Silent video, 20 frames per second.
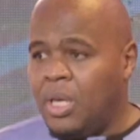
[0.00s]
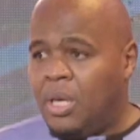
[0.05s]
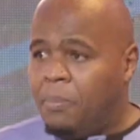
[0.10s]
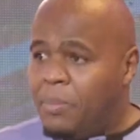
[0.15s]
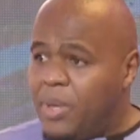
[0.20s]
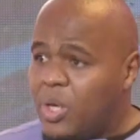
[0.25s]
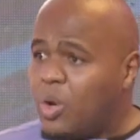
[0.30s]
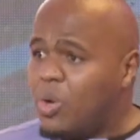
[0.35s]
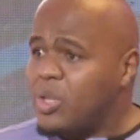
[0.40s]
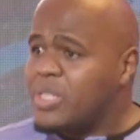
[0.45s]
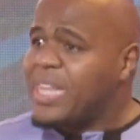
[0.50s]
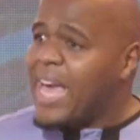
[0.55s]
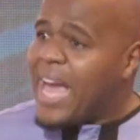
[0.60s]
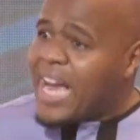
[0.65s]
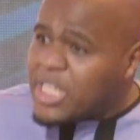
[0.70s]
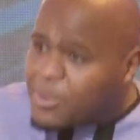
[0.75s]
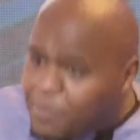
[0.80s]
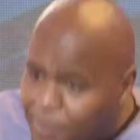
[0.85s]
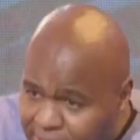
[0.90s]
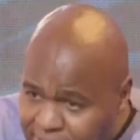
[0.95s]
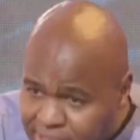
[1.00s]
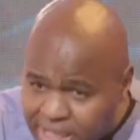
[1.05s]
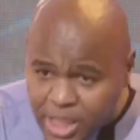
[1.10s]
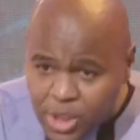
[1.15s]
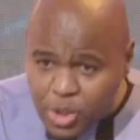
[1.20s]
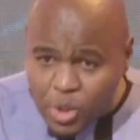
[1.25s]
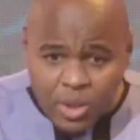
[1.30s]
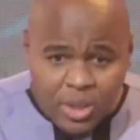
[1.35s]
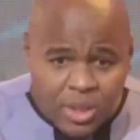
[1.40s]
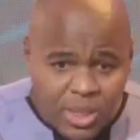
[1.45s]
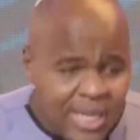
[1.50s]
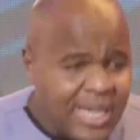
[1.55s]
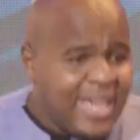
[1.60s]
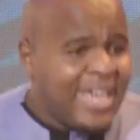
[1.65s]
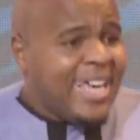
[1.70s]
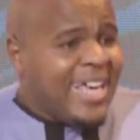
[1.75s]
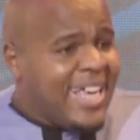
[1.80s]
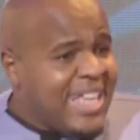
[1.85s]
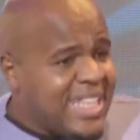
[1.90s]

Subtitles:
Because the expectation is